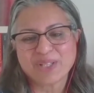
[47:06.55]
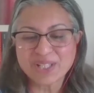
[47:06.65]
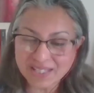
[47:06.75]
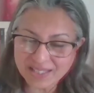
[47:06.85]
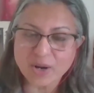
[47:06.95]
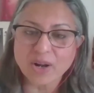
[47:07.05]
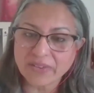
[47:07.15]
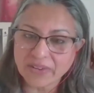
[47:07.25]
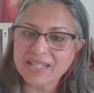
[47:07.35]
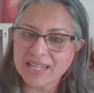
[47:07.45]
which is
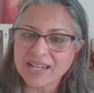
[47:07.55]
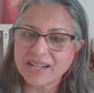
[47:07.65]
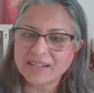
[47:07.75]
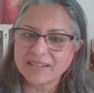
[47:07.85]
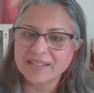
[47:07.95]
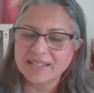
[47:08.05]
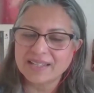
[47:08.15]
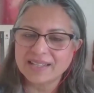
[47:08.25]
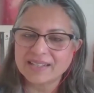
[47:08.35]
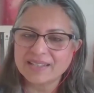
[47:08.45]
already here.
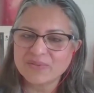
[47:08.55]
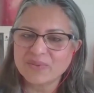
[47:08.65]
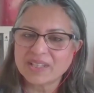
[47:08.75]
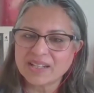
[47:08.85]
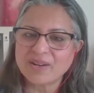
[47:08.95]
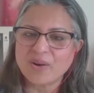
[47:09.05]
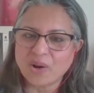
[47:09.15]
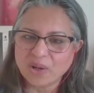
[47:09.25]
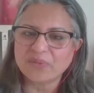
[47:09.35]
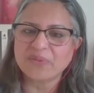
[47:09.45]
It is within
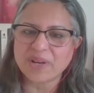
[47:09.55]
all of